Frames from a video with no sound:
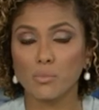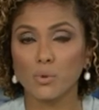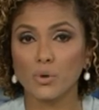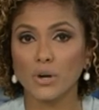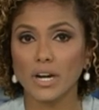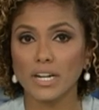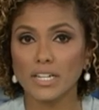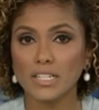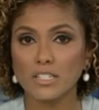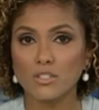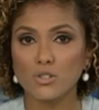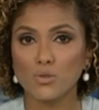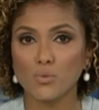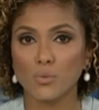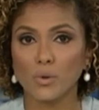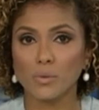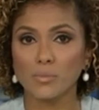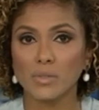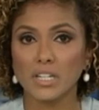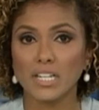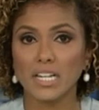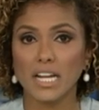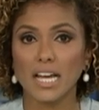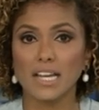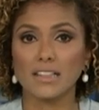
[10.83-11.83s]
pregnant
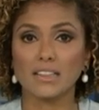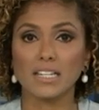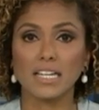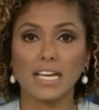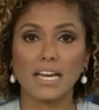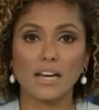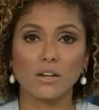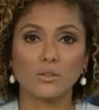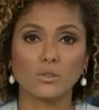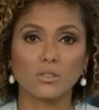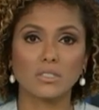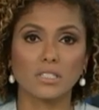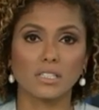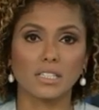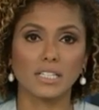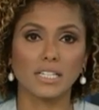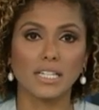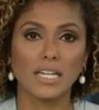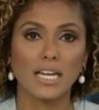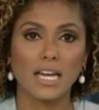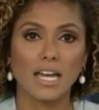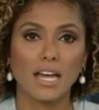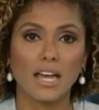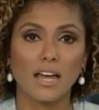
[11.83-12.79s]
women and the elderly,